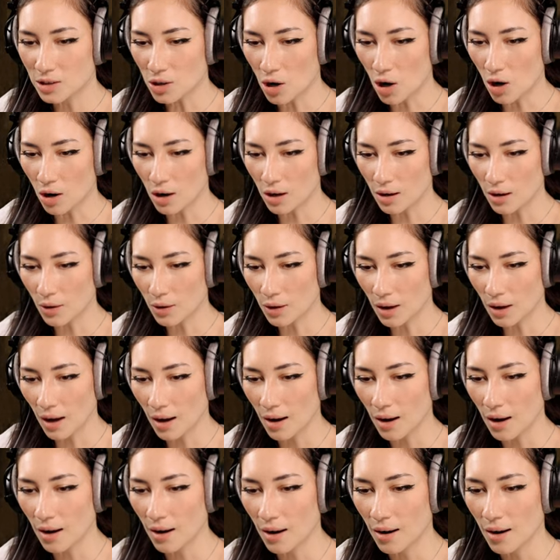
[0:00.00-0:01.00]
R. Okay.
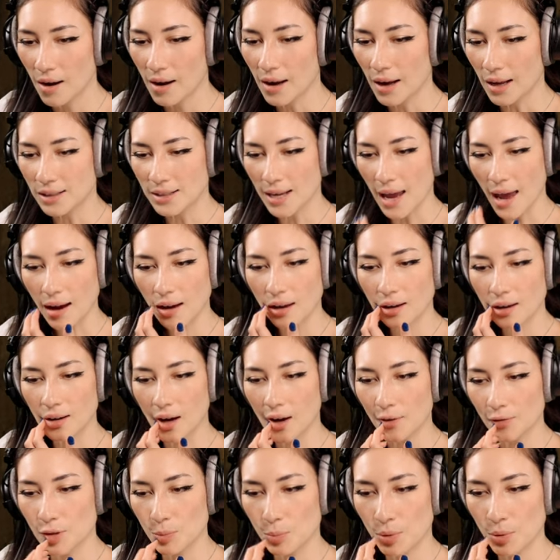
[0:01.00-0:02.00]
Attack and
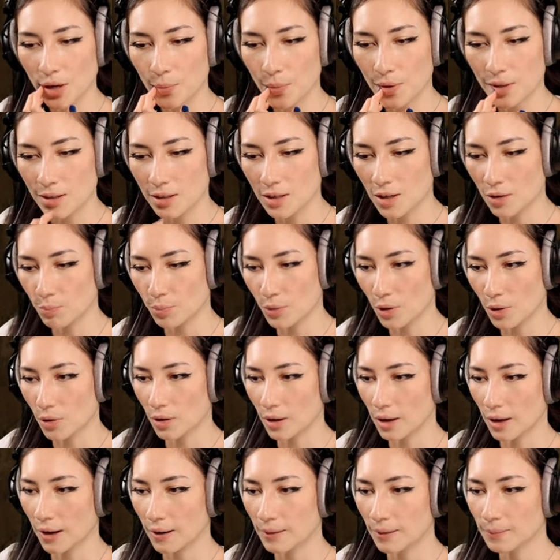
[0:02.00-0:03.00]
after breaking posture death blow.
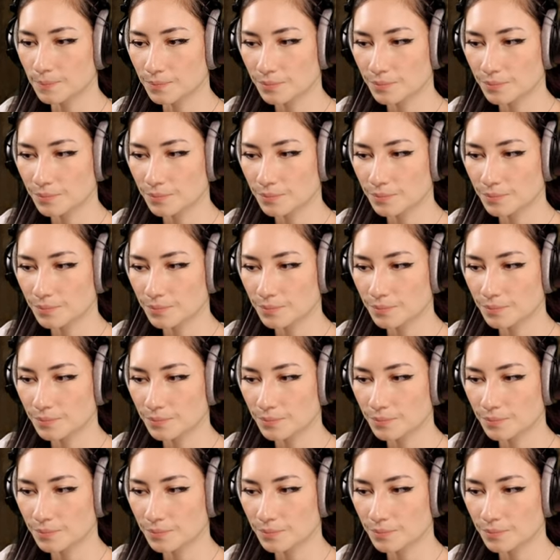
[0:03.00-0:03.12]
Okay.